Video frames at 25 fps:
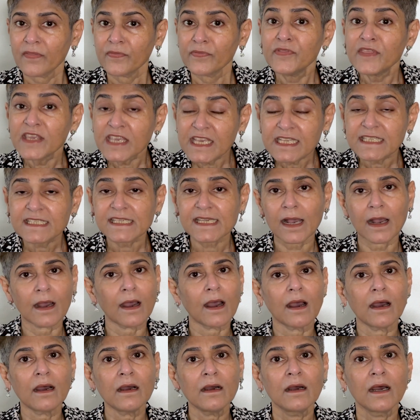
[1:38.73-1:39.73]
these
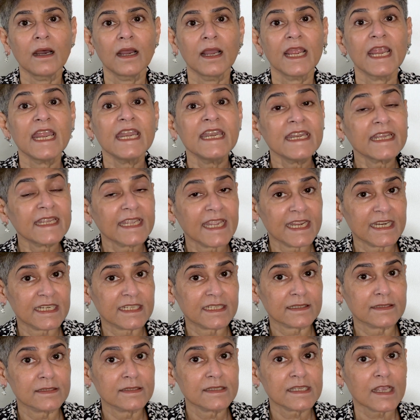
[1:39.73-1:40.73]
are
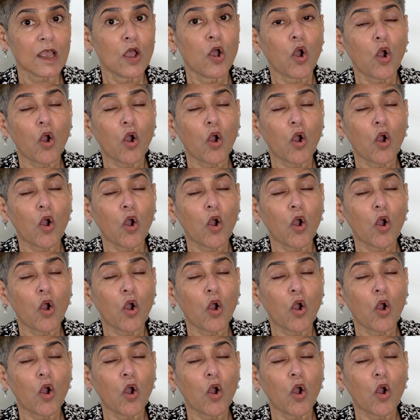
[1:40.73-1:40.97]
indicators